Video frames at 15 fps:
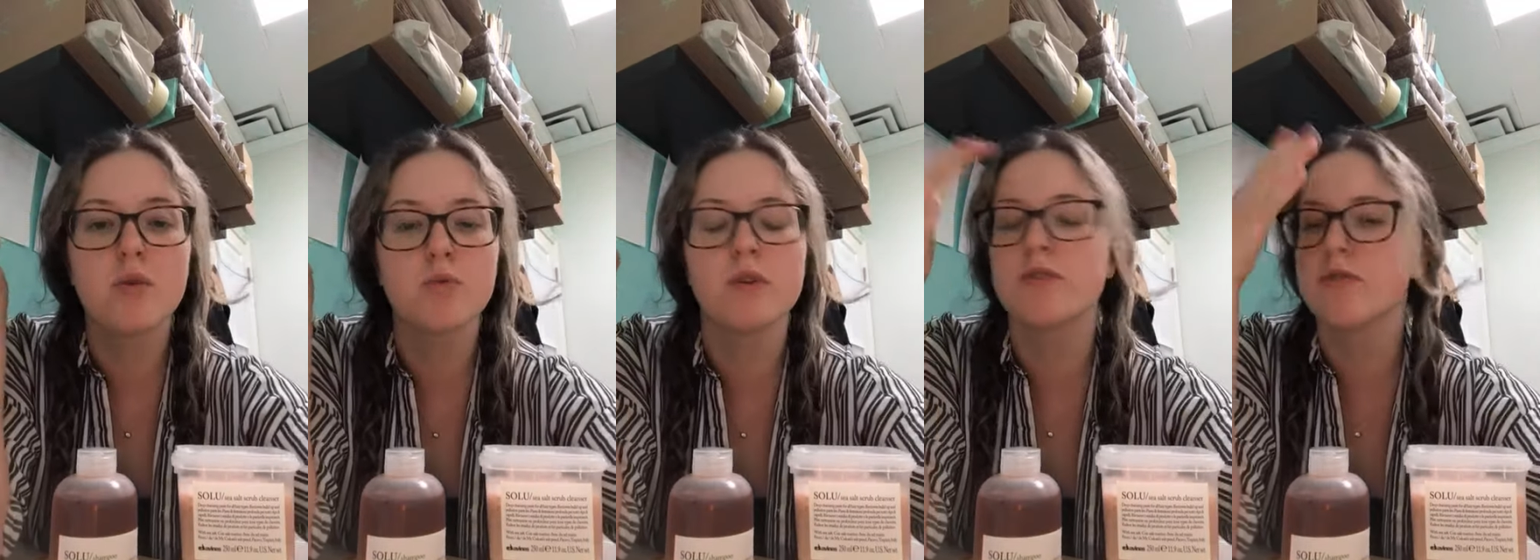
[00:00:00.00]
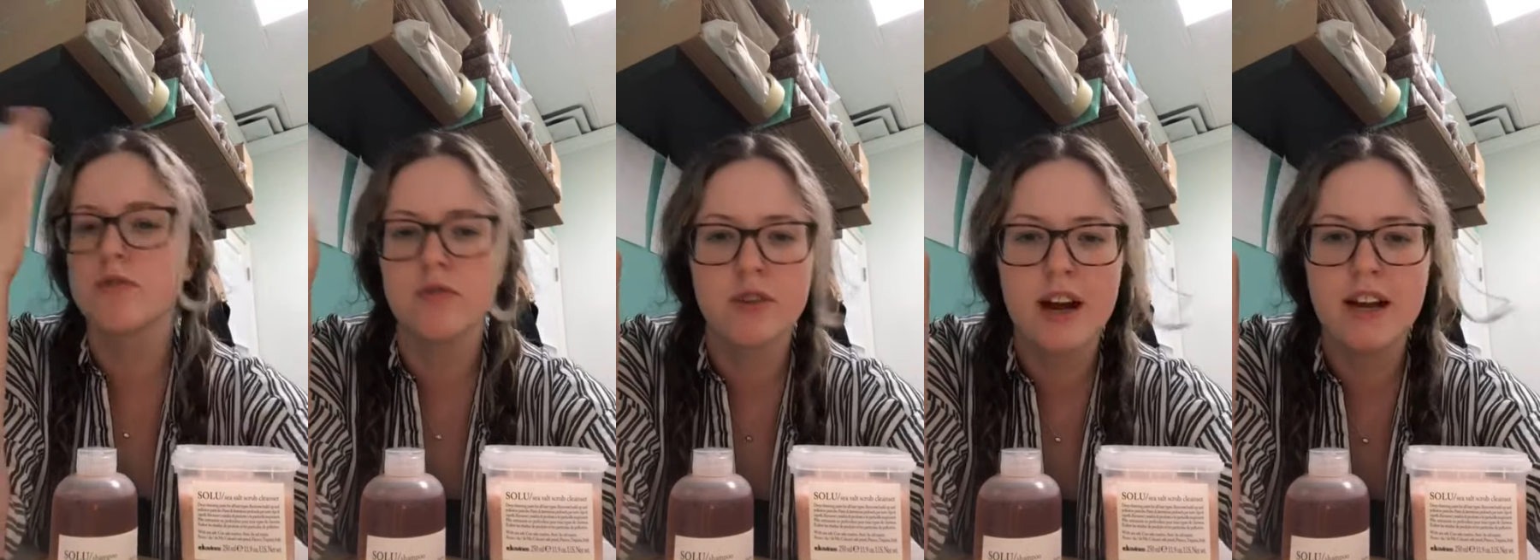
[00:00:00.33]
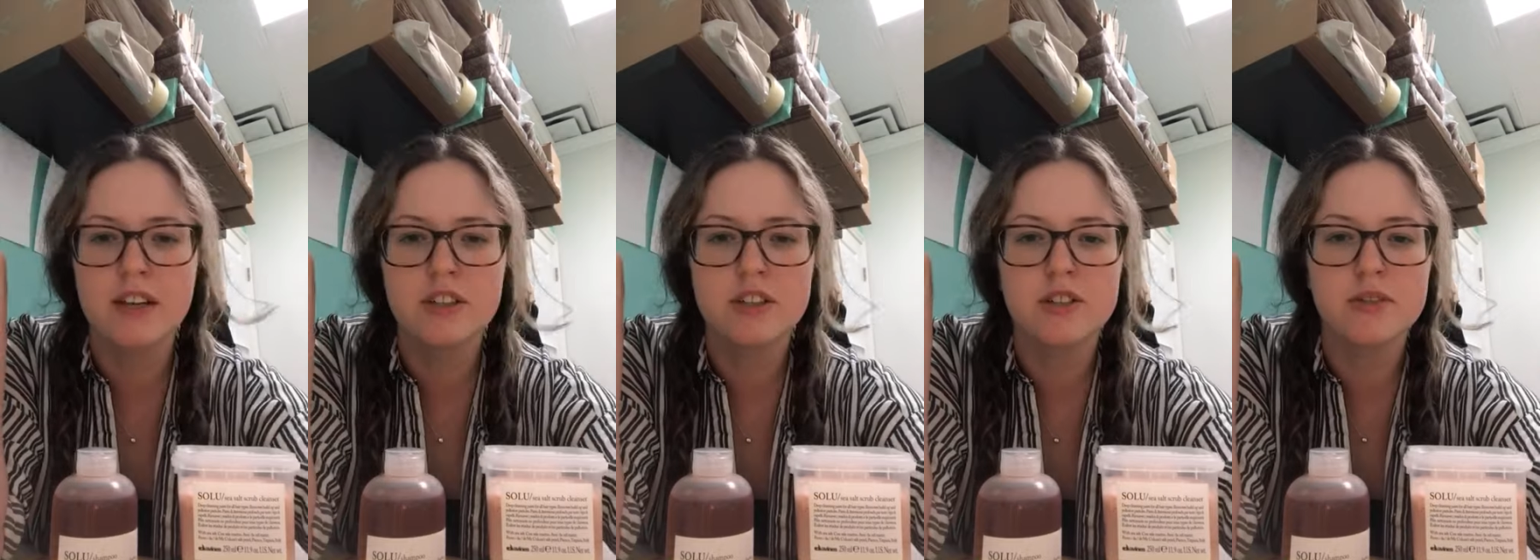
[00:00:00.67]

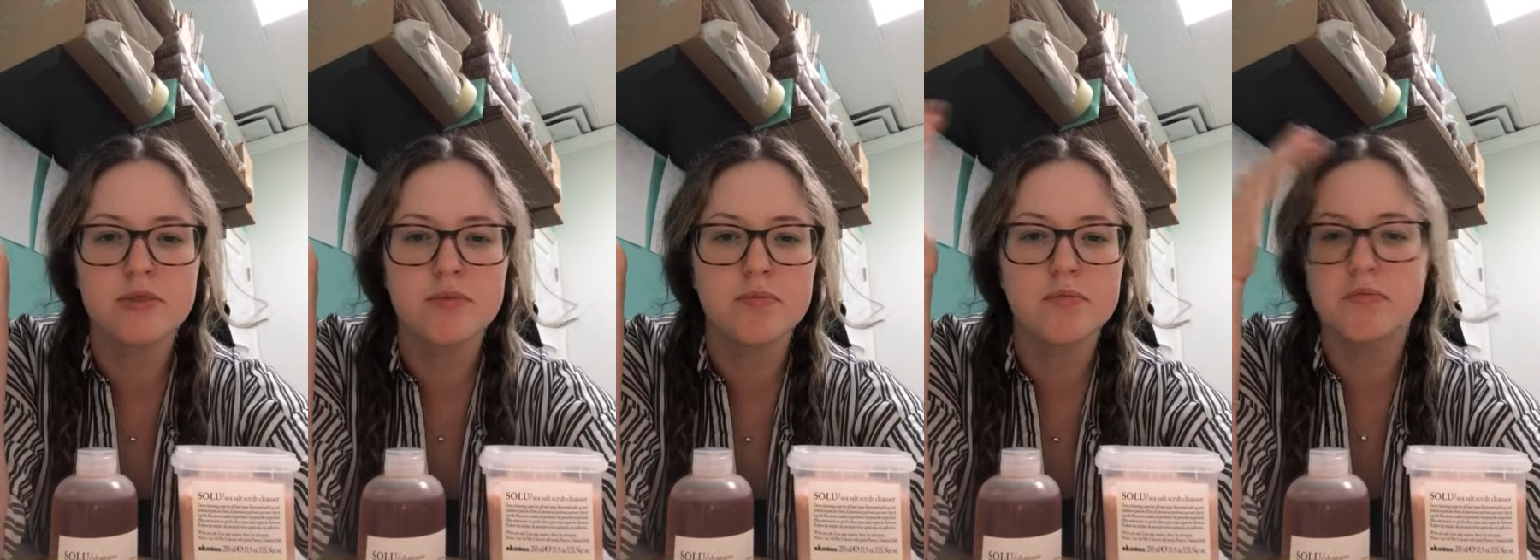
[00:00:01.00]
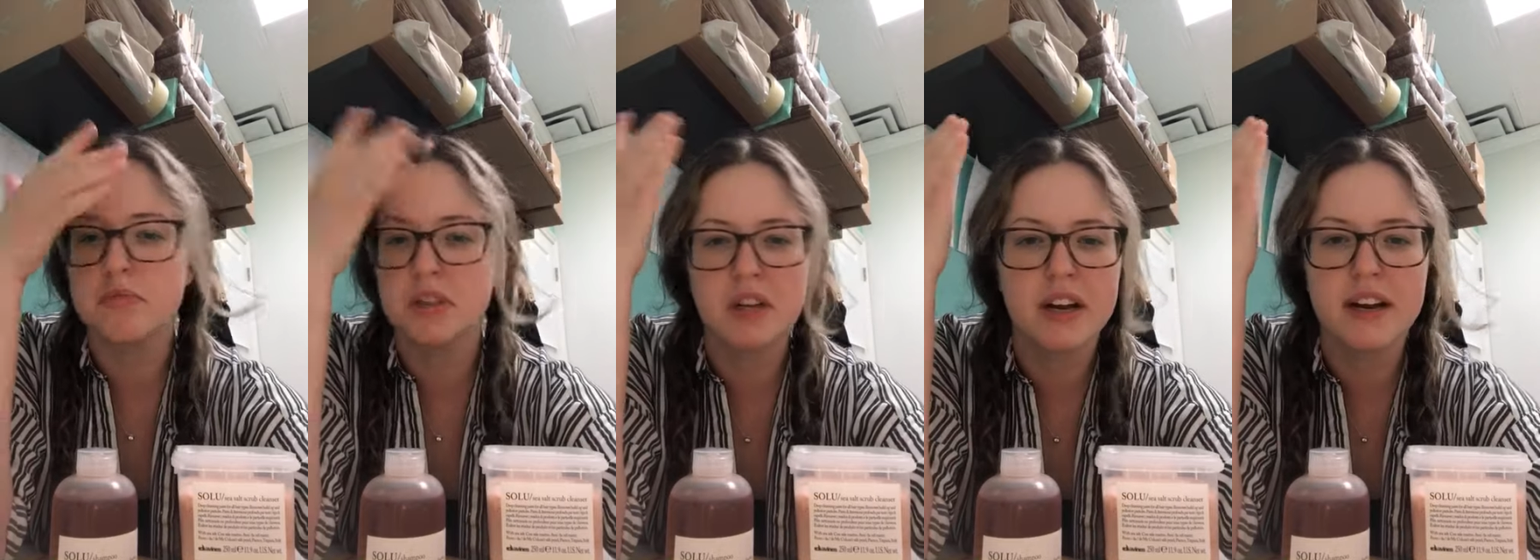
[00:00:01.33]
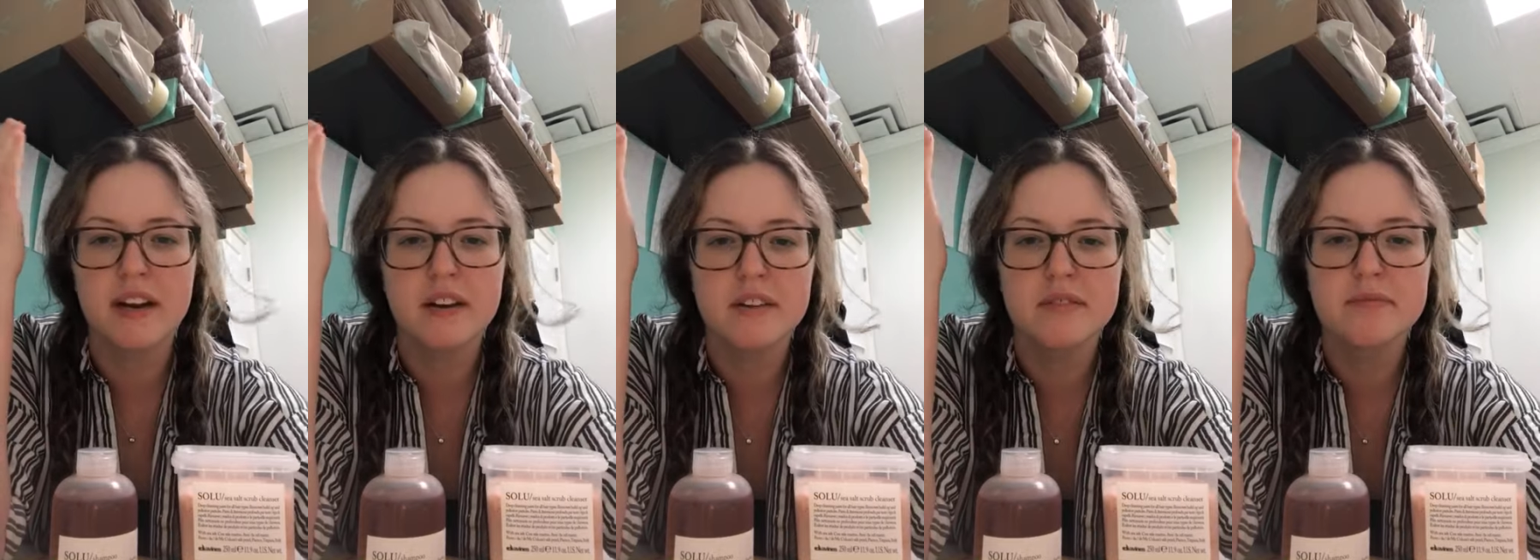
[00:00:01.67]
refresh your
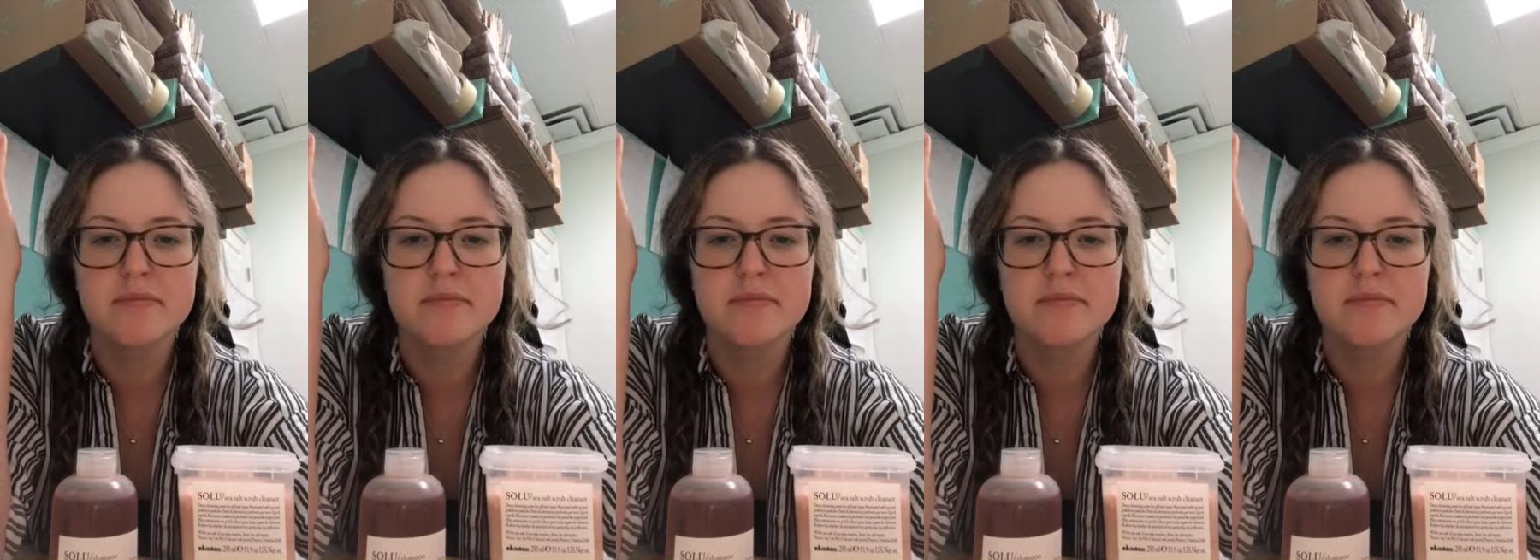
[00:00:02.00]
hair.